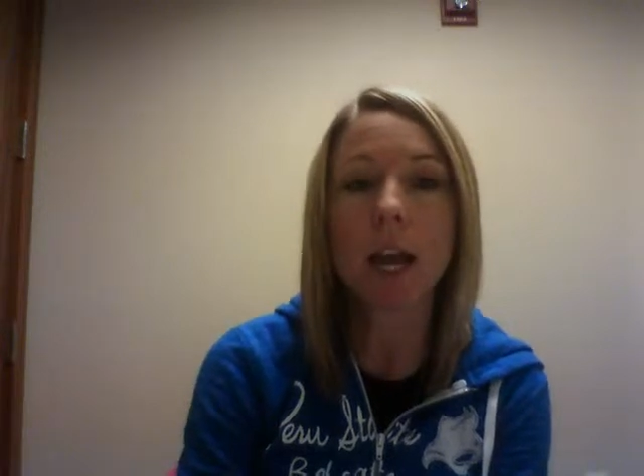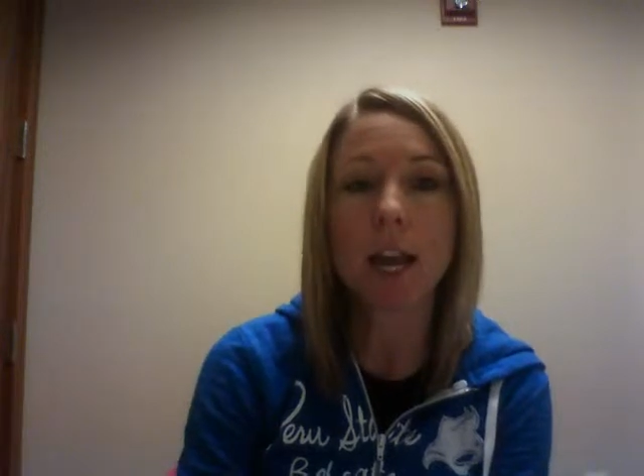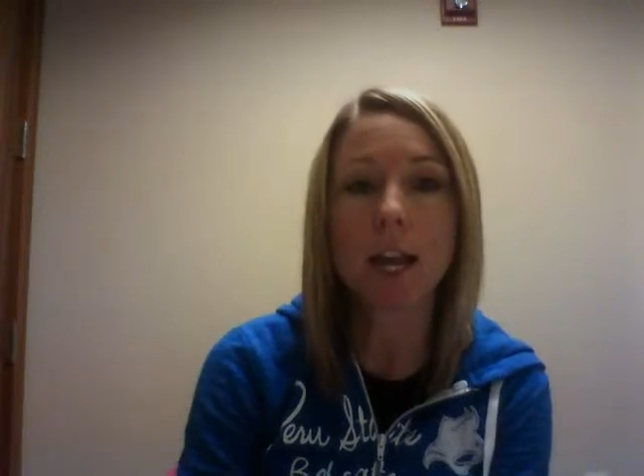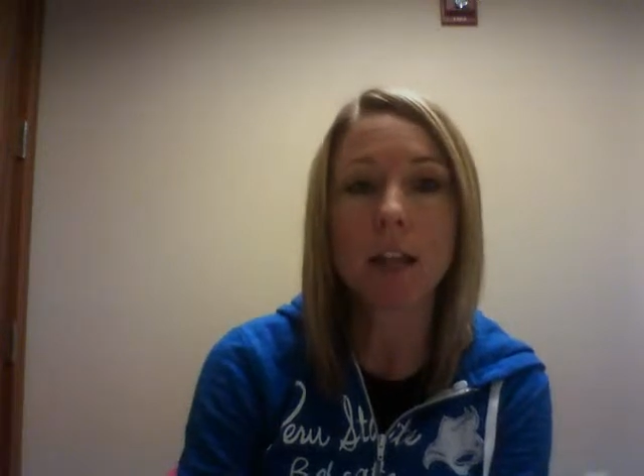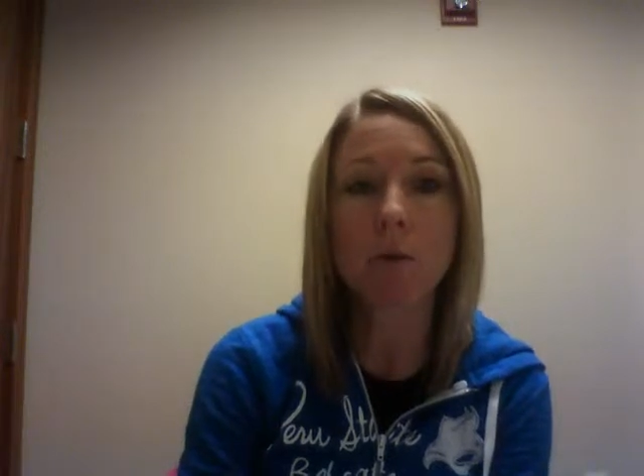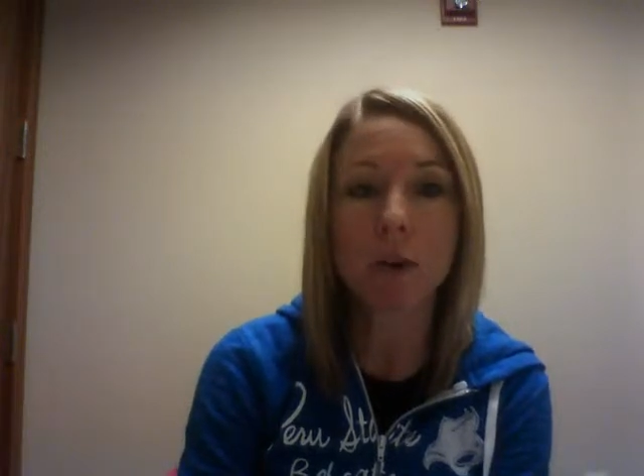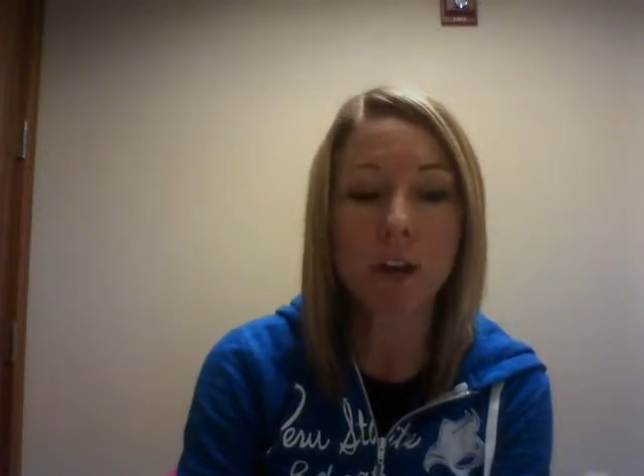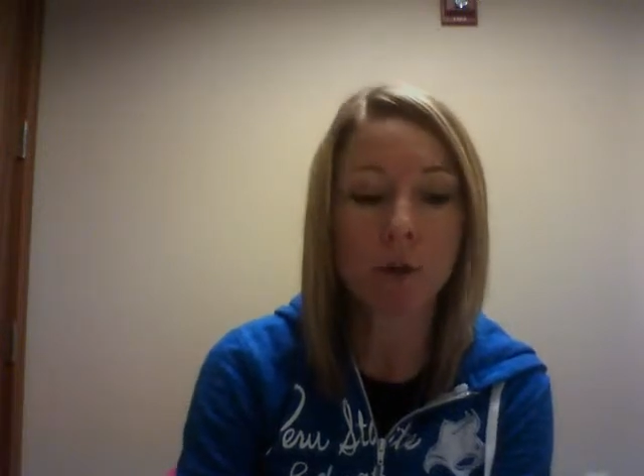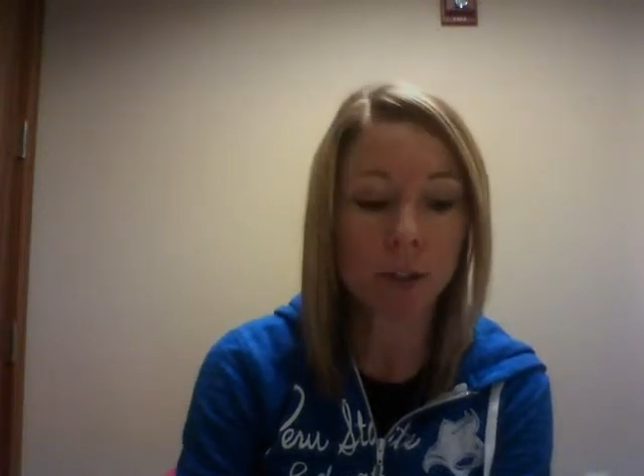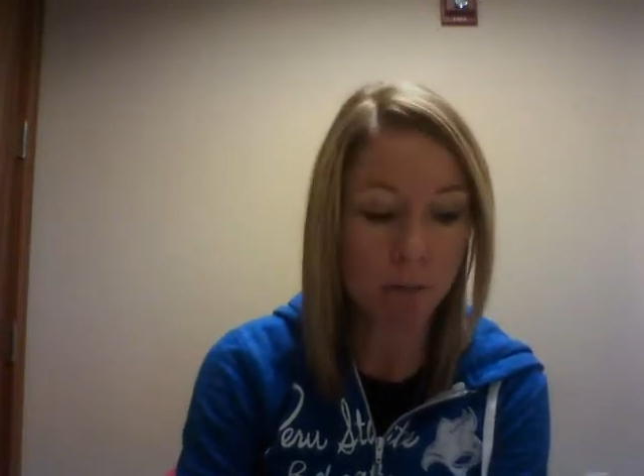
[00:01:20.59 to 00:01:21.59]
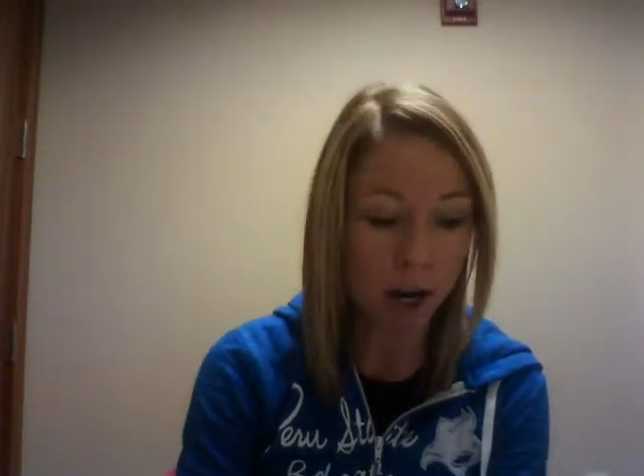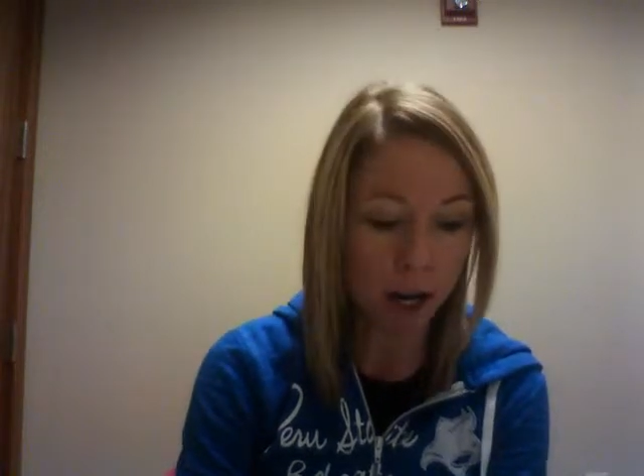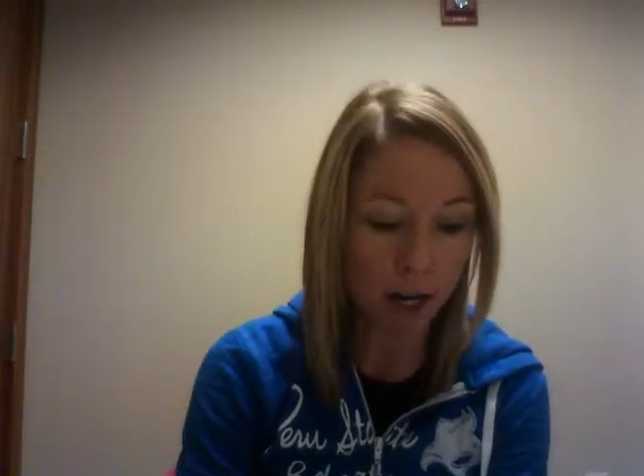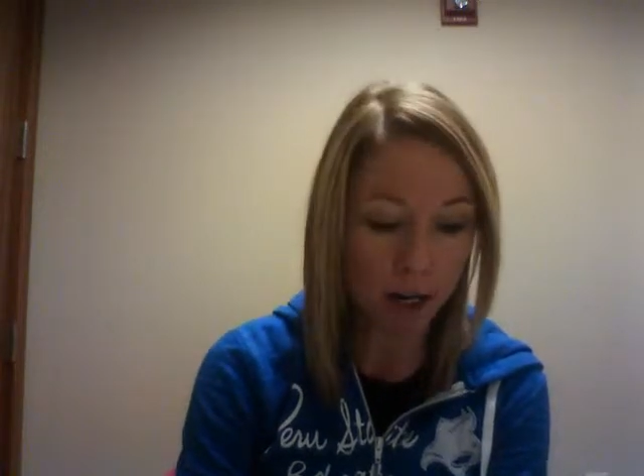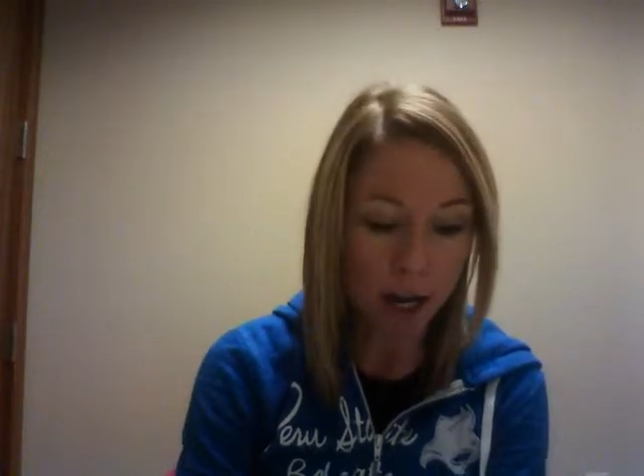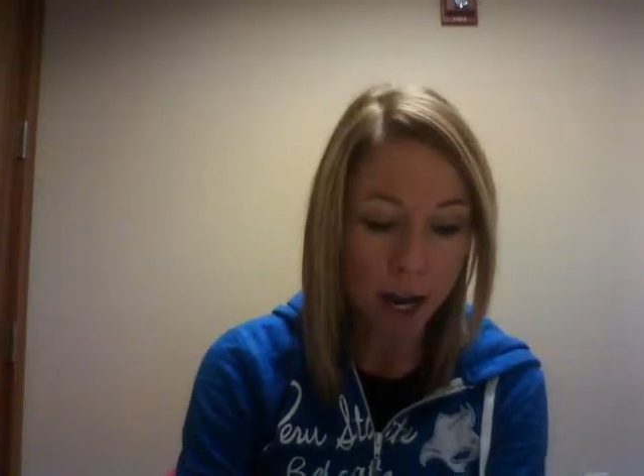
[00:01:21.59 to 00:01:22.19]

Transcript: in the reader's mind.